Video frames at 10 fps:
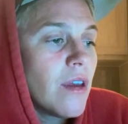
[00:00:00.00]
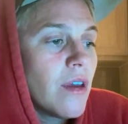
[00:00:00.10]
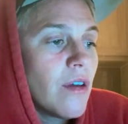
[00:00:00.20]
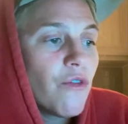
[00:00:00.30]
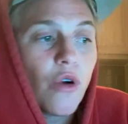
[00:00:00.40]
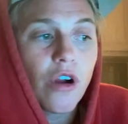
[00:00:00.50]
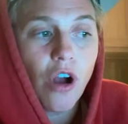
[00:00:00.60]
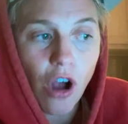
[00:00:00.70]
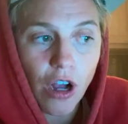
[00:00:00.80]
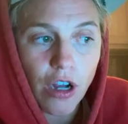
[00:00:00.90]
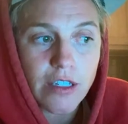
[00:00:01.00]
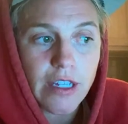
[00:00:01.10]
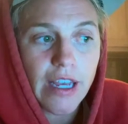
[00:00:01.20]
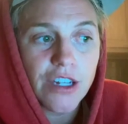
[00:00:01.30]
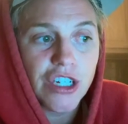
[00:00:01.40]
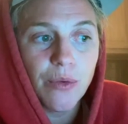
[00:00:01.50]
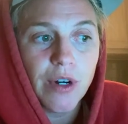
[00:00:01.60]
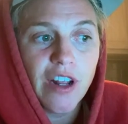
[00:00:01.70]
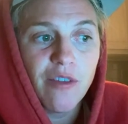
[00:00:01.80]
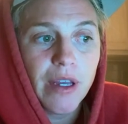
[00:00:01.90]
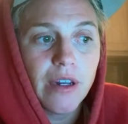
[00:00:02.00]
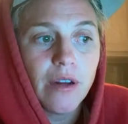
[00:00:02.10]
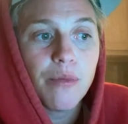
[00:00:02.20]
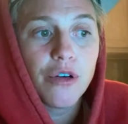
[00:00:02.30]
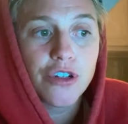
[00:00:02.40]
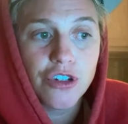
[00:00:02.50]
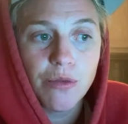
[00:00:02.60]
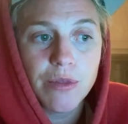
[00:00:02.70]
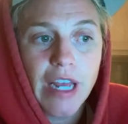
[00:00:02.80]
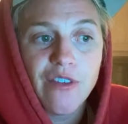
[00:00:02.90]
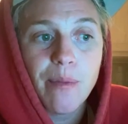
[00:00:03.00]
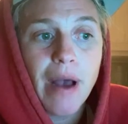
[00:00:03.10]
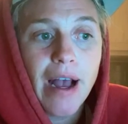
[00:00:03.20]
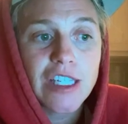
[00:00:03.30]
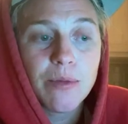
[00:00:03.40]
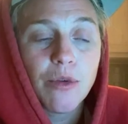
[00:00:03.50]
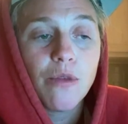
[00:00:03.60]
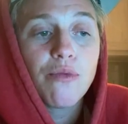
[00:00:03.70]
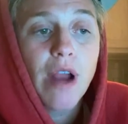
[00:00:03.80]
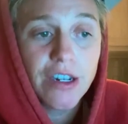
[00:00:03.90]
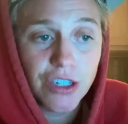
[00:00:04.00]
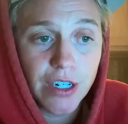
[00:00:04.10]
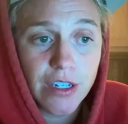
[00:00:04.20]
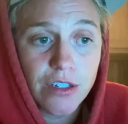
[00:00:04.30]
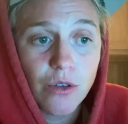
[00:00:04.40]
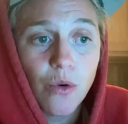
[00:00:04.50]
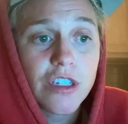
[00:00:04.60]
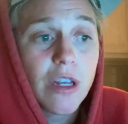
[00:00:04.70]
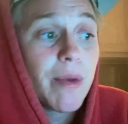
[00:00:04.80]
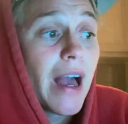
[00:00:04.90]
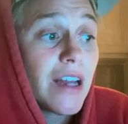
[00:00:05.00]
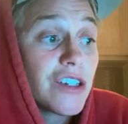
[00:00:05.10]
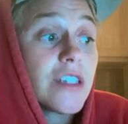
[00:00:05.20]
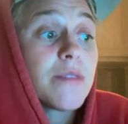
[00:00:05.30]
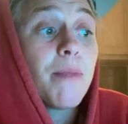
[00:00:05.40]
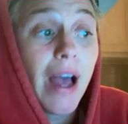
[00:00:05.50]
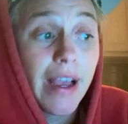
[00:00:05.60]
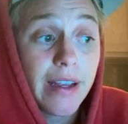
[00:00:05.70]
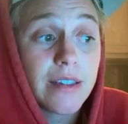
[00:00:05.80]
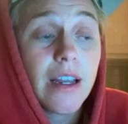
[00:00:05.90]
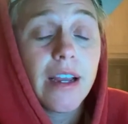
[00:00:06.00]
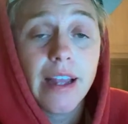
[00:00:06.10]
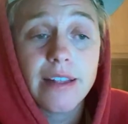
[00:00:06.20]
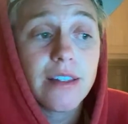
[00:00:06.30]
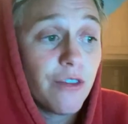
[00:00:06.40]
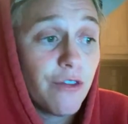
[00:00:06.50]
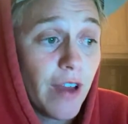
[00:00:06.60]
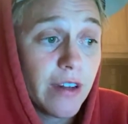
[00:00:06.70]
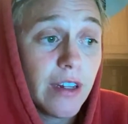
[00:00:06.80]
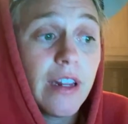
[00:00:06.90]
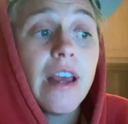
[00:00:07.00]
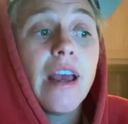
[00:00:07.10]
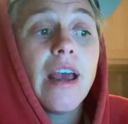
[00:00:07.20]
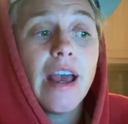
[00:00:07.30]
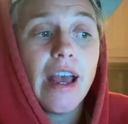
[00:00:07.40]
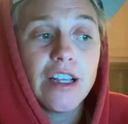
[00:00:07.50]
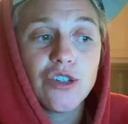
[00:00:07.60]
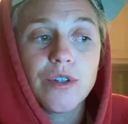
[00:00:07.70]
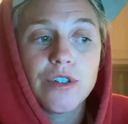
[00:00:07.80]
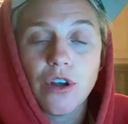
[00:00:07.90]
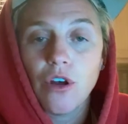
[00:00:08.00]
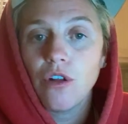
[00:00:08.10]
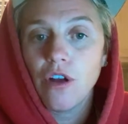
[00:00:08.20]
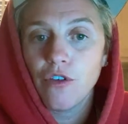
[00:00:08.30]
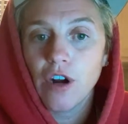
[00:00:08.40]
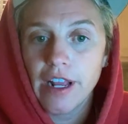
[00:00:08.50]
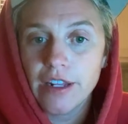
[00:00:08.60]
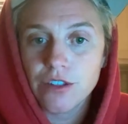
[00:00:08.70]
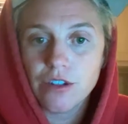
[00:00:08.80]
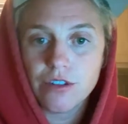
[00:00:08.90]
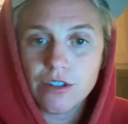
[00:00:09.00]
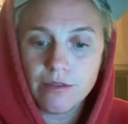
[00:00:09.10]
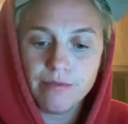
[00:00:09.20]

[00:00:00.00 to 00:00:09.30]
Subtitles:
for cause, as she would have been presumed to have a possible prejudice or subconscious bias against the defendant as a result of her answers.